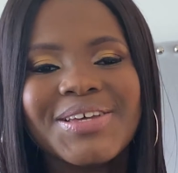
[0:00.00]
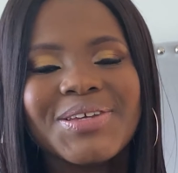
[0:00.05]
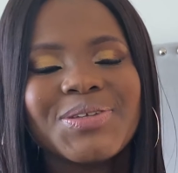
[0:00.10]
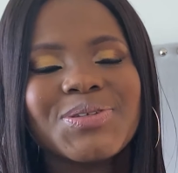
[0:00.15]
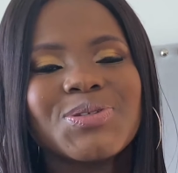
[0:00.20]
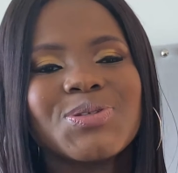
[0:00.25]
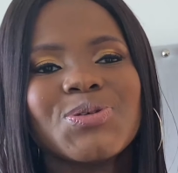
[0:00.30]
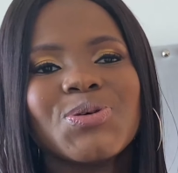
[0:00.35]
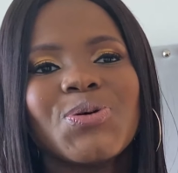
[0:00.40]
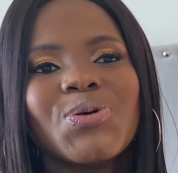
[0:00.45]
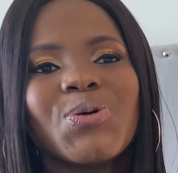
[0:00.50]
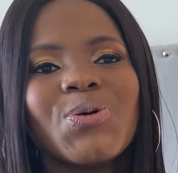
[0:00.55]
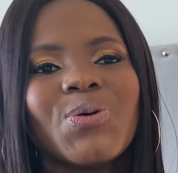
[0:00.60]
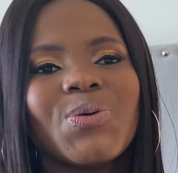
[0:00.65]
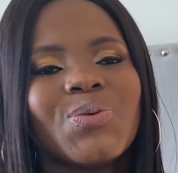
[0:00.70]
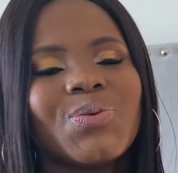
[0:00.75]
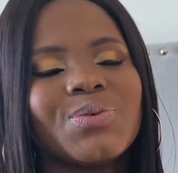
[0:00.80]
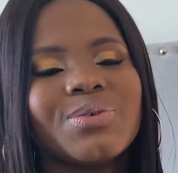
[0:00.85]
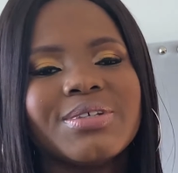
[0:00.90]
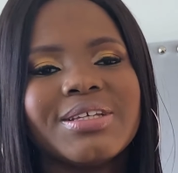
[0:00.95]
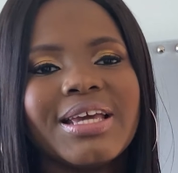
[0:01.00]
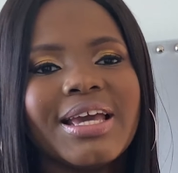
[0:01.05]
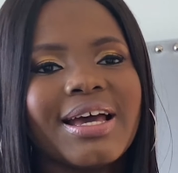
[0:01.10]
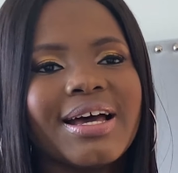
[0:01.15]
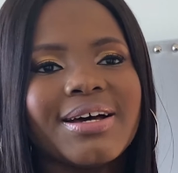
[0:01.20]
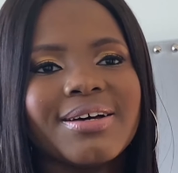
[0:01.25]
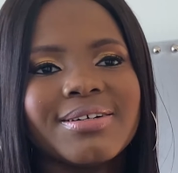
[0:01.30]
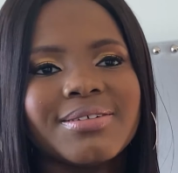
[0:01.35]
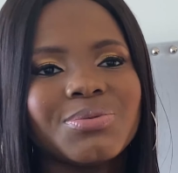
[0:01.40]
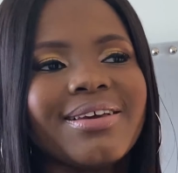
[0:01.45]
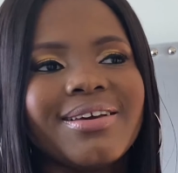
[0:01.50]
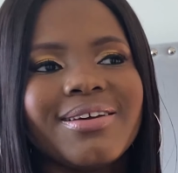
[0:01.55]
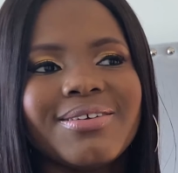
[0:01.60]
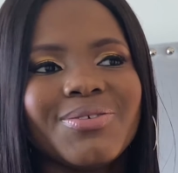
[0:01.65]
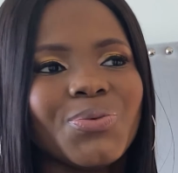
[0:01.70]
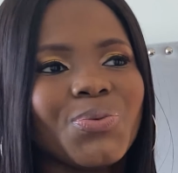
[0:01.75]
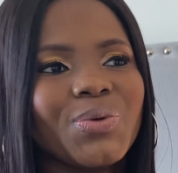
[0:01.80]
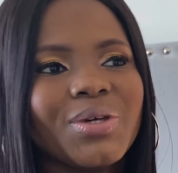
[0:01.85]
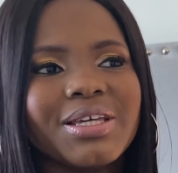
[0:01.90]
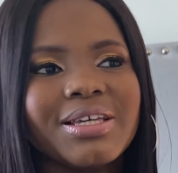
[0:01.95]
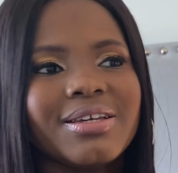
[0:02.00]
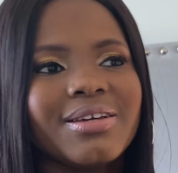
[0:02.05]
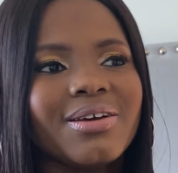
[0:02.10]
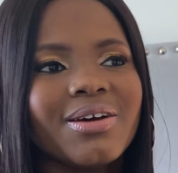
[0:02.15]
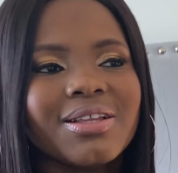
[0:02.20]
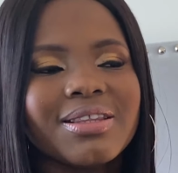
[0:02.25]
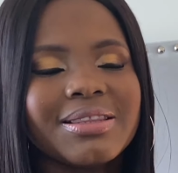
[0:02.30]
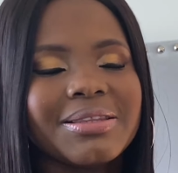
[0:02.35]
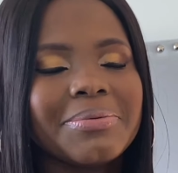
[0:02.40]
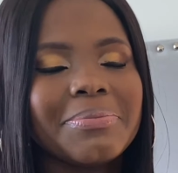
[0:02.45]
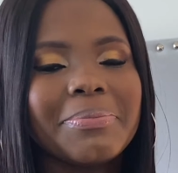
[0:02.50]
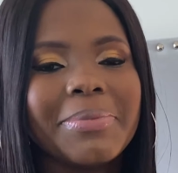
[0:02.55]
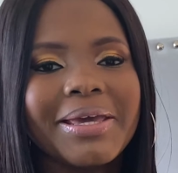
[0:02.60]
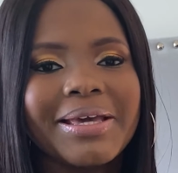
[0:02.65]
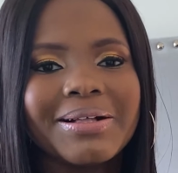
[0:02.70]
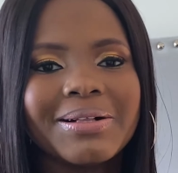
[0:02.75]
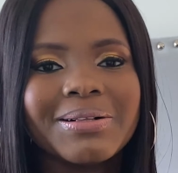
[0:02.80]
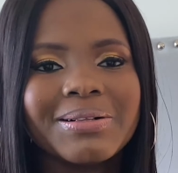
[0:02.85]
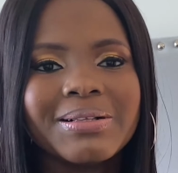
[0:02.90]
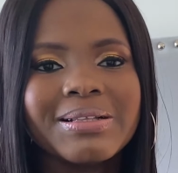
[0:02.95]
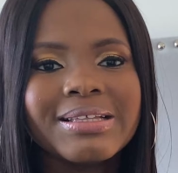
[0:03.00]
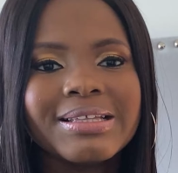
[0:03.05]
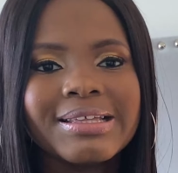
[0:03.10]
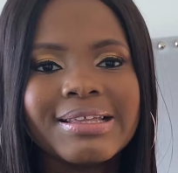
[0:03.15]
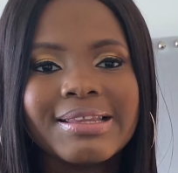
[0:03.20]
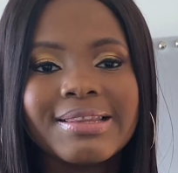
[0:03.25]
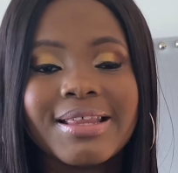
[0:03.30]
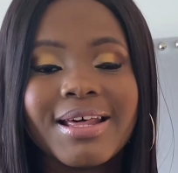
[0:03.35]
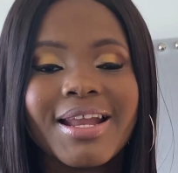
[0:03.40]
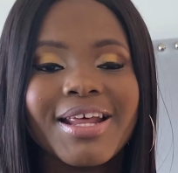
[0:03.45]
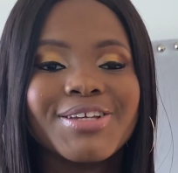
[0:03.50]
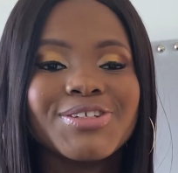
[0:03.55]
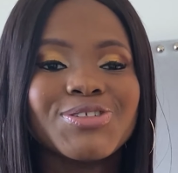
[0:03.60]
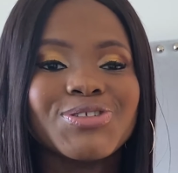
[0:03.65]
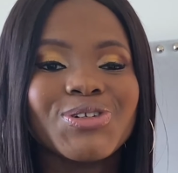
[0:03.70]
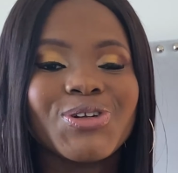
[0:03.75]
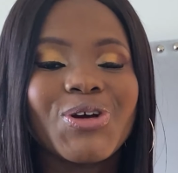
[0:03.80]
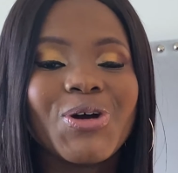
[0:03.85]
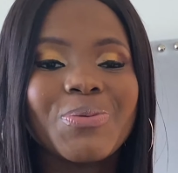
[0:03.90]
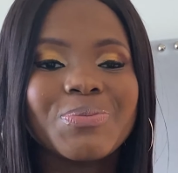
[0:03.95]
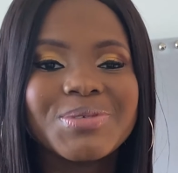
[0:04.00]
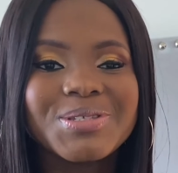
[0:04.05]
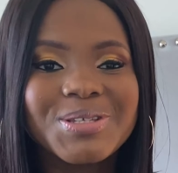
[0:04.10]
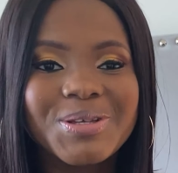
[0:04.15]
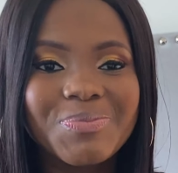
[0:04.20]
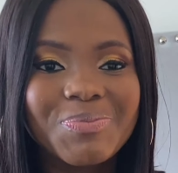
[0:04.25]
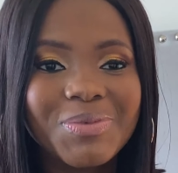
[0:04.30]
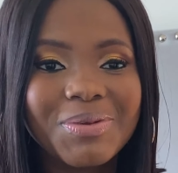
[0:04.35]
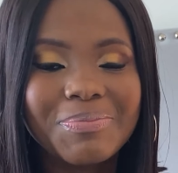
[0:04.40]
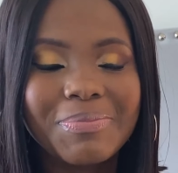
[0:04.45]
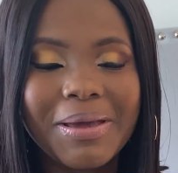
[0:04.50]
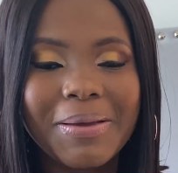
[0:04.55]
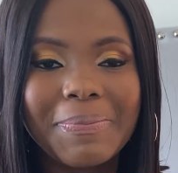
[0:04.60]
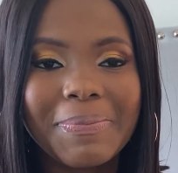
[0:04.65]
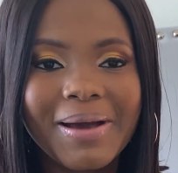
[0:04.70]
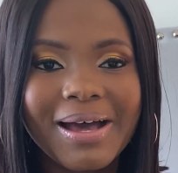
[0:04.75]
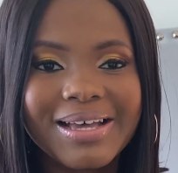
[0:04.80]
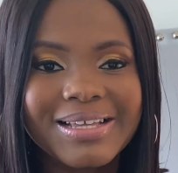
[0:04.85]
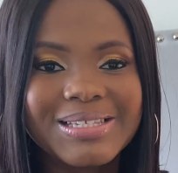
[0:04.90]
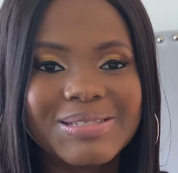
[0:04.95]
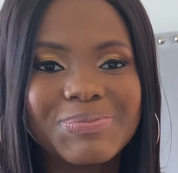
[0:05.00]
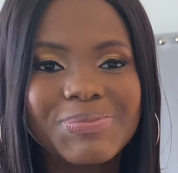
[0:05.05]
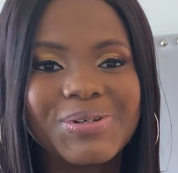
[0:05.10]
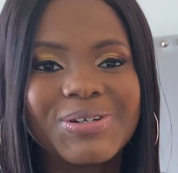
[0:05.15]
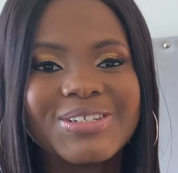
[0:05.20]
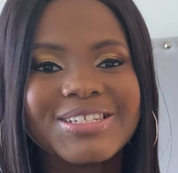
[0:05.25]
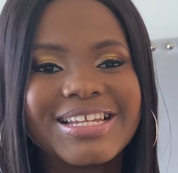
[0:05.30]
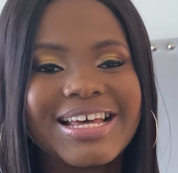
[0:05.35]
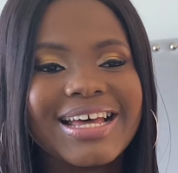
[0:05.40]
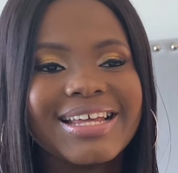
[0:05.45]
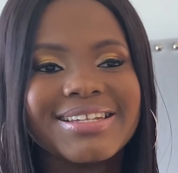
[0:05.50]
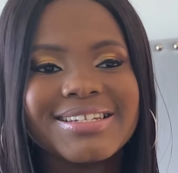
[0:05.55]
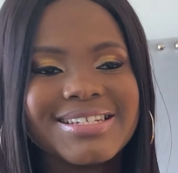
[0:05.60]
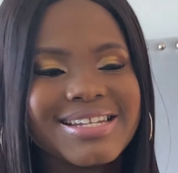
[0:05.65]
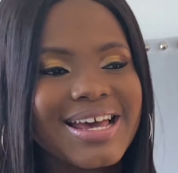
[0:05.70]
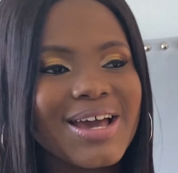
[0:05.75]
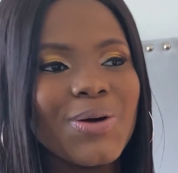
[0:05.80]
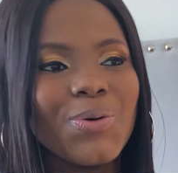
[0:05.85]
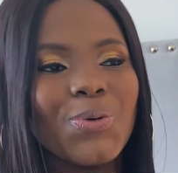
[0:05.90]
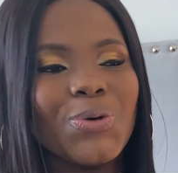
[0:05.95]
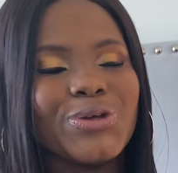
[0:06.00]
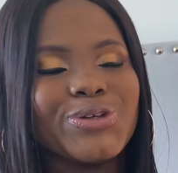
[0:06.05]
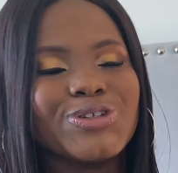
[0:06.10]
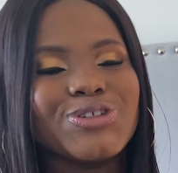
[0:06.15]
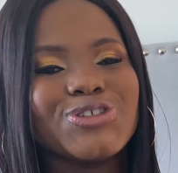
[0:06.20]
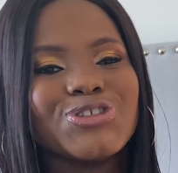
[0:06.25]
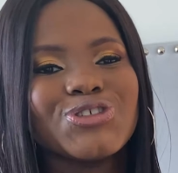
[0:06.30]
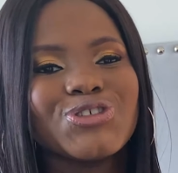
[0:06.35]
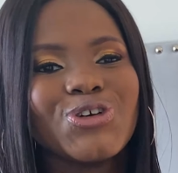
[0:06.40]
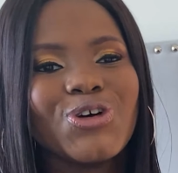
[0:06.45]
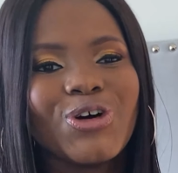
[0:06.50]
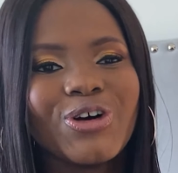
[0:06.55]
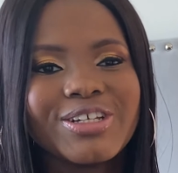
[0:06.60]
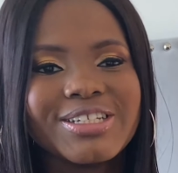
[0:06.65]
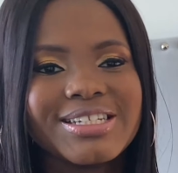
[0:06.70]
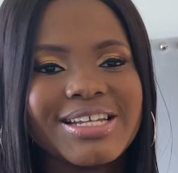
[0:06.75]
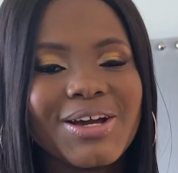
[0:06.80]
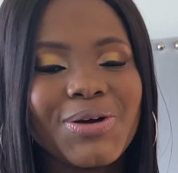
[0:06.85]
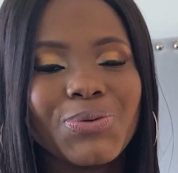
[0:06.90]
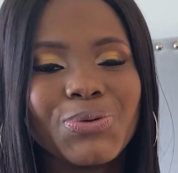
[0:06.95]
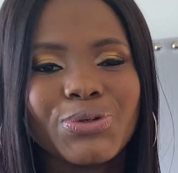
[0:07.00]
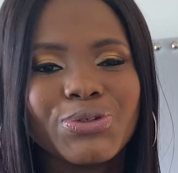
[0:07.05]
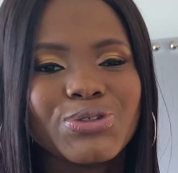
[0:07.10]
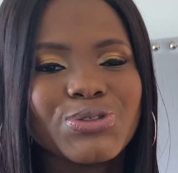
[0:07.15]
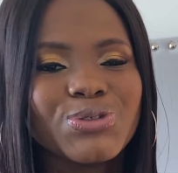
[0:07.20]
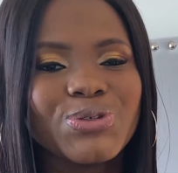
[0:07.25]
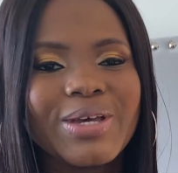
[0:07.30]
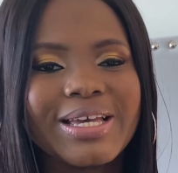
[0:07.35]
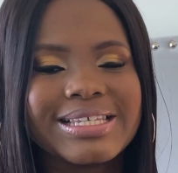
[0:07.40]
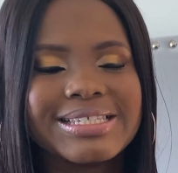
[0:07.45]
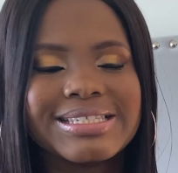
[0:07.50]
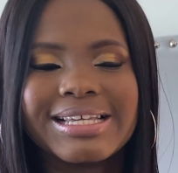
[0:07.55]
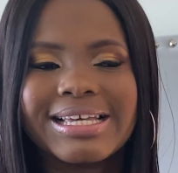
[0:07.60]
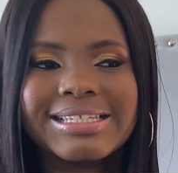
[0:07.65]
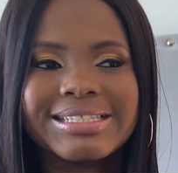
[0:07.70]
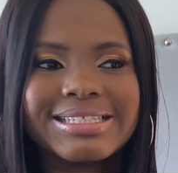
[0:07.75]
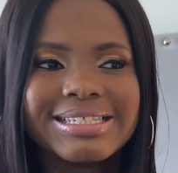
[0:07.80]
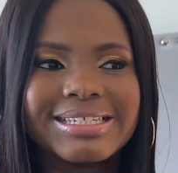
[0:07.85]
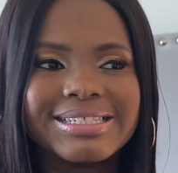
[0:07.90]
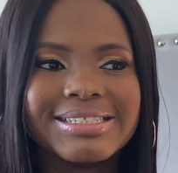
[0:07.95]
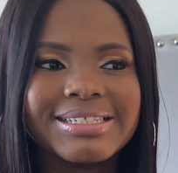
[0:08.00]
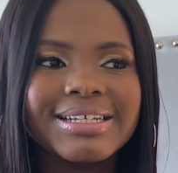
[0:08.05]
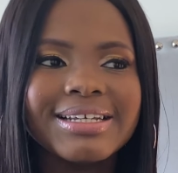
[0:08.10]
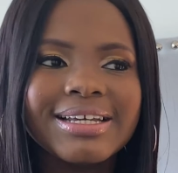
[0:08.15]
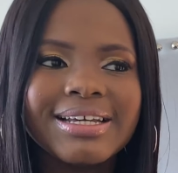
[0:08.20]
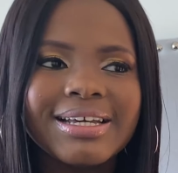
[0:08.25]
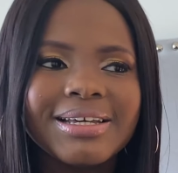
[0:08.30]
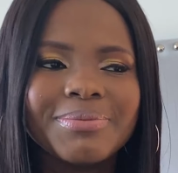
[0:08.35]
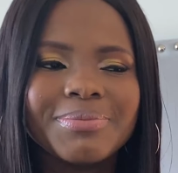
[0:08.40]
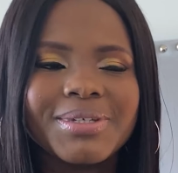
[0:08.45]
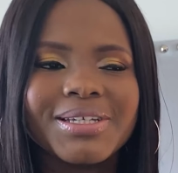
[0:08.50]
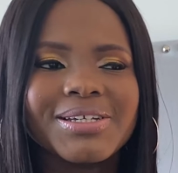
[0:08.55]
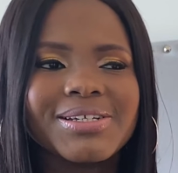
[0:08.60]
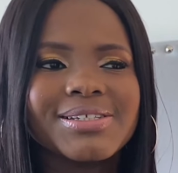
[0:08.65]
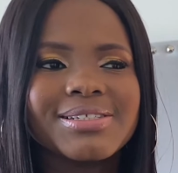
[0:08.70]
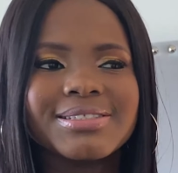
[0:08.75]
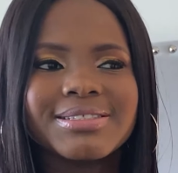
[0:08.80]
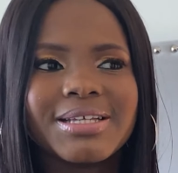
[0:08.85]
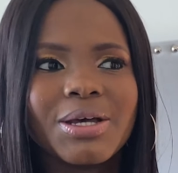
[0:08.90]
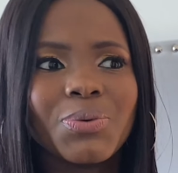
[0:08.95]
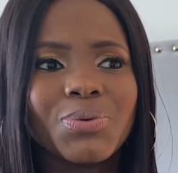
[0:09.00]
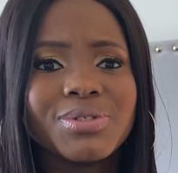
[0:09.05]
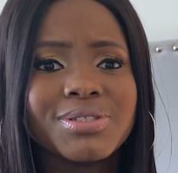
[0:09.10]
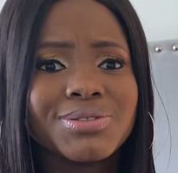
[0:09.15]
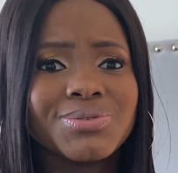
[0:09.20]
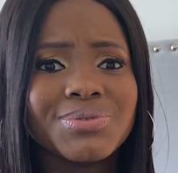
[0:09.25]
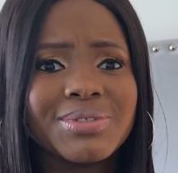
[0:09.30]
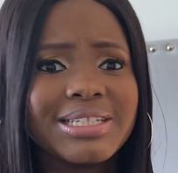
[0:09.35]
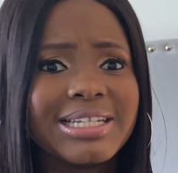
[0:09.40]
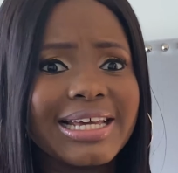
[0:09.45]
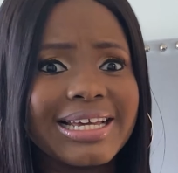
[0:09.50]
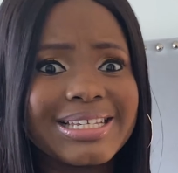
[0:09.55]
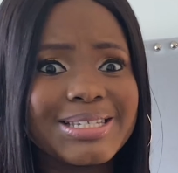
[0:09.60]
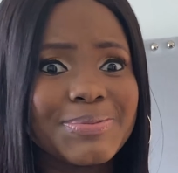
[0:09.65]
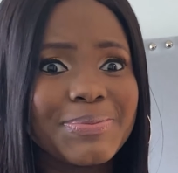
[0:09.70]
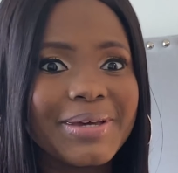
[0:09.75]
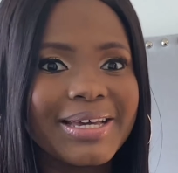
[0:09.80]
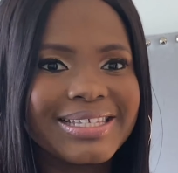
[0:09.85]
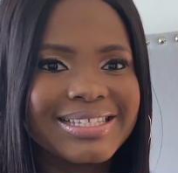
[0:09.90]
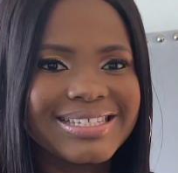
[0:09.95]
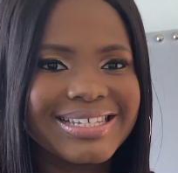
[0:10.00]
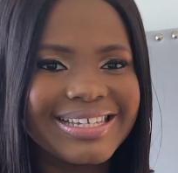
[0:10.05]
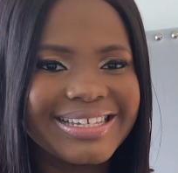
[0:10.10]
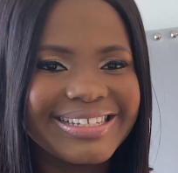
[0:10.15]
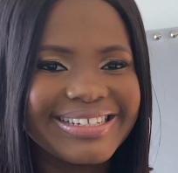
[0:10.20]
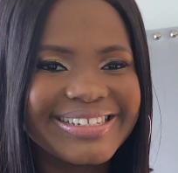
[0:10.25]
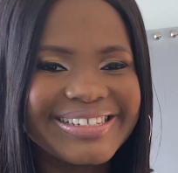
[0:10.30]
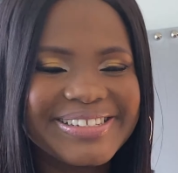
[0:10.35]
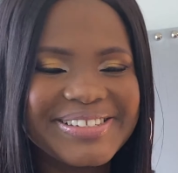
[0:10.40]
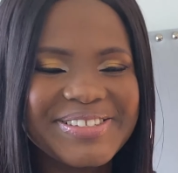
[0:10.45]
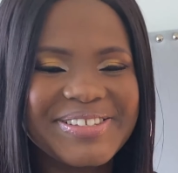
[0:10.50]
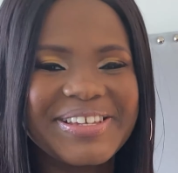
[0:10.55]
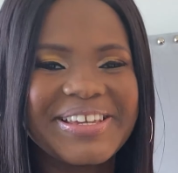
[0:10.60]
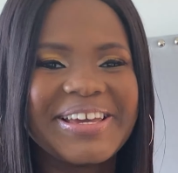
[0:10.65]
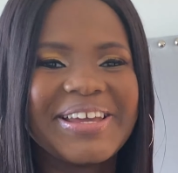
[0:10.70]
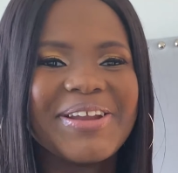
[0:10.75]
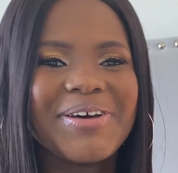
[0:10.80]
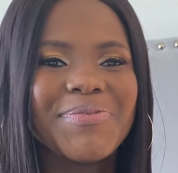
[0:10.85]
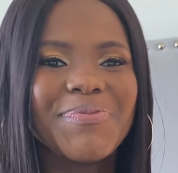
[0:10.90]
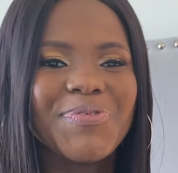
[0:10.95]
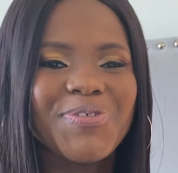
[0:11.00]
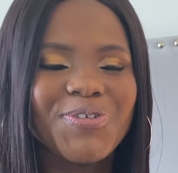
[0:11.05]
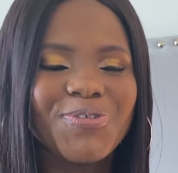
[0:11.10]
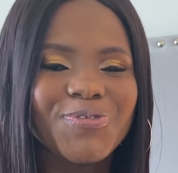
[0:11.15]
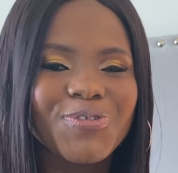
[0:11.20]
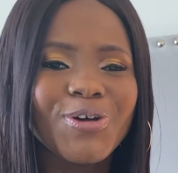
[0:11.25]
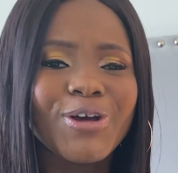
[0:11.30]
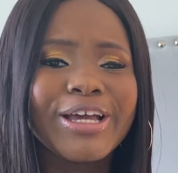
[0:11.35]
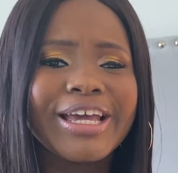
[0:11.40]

So yeah, we got the mail that I should come submit my passport, and I was shocked. I was so excited because I wasn't really expecting to get approved